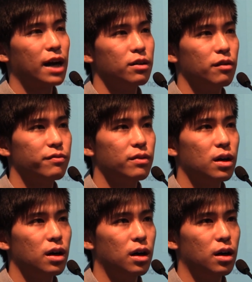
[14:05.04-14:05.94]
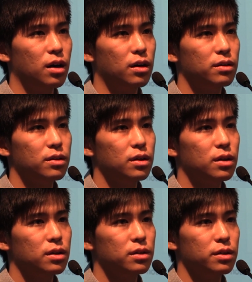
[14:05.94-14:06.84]
kind of uh,
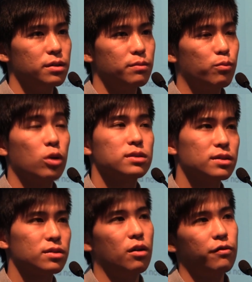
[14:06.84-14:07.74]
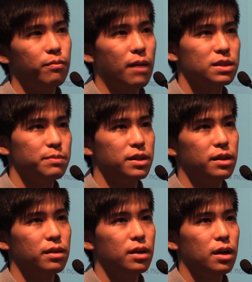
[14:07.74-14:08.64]
the process of mass
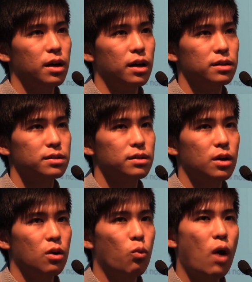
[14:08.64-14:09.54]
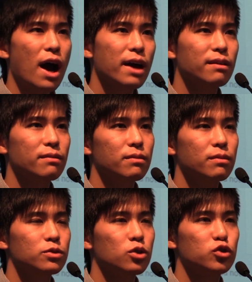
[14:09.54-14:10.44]
media as why
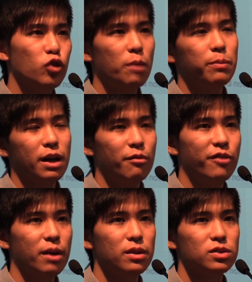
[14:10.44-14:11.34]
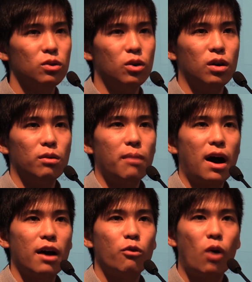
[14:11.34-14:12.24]
Joshua Wong become famous or
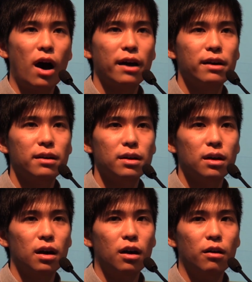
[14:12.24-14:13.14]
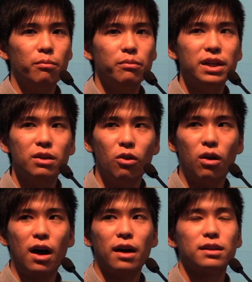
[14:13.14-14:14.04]
my, why uh, um, me
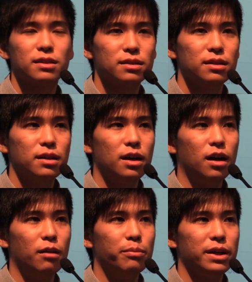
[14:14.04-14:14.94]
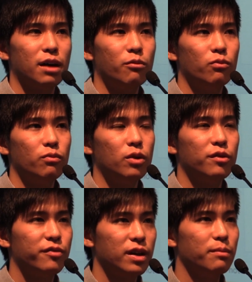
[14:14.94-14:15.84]
or Alex uh, um, become
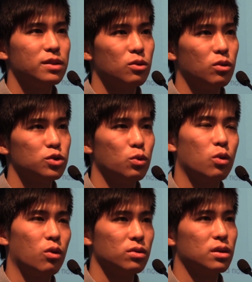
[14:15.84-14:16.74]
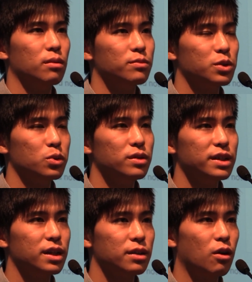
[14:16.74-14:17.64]
very famous or so-called um, student
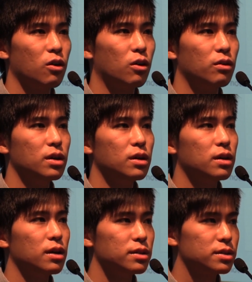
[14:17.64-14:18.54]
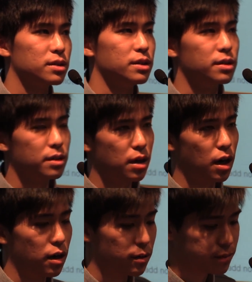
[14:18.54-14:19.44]
leader in Hong Kong is the
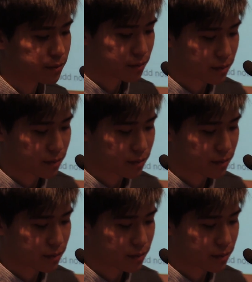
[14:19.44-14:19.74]
um,